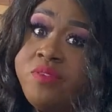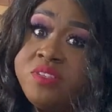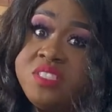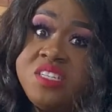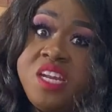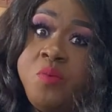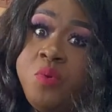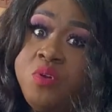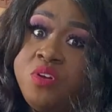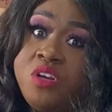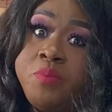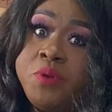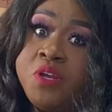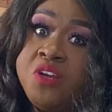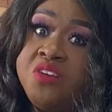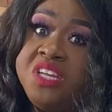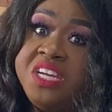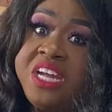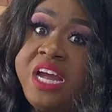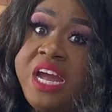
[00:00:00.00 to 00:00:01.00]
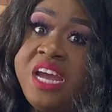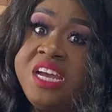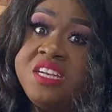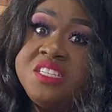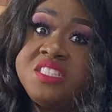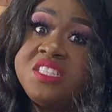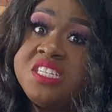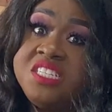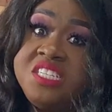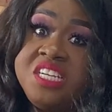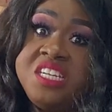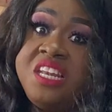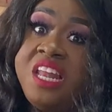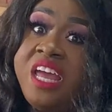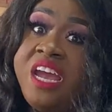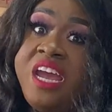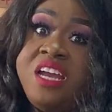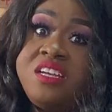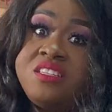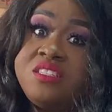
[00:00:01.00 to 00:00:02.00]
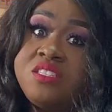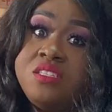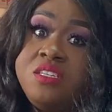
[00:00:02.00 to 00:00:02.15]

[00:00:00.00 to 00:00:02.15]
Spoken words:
and they woke up early, guys. It didn't last.